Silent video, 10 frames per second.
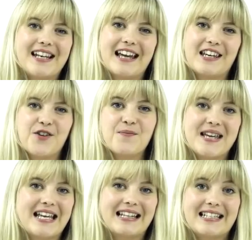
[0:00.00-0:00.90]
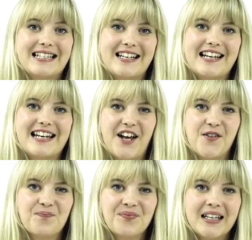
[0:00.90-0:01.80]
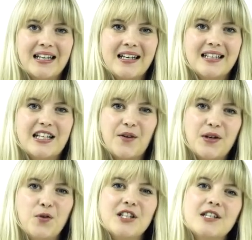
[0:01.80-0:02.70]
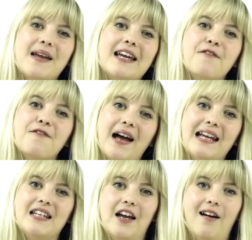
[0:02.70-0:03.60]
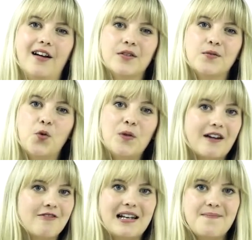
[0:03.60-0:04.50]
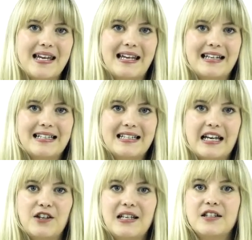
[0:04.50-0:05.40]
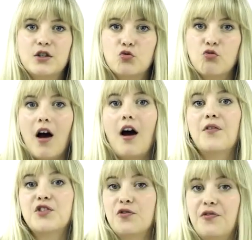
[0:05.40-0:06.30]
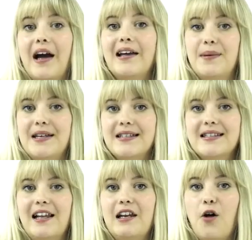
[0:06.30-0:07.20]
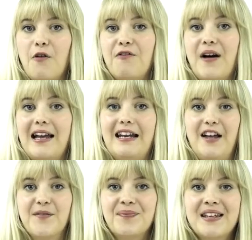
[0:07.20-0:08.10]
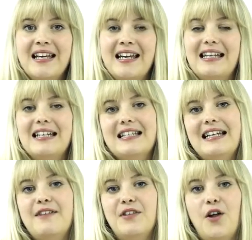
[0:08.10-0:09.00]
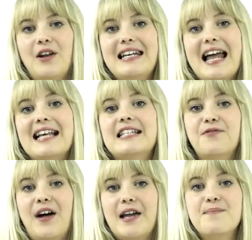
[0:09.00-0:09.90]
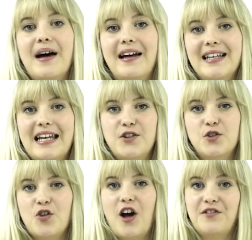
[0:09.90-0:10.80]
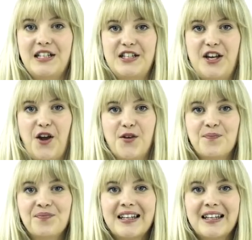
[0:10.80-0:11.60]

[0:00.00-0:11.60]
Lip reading: like you're being the designer. So in order to make a fine yarn, all that really means is that you need to draft your fibres a lot finer. You need to leave a lot less fibre in your drafting zone.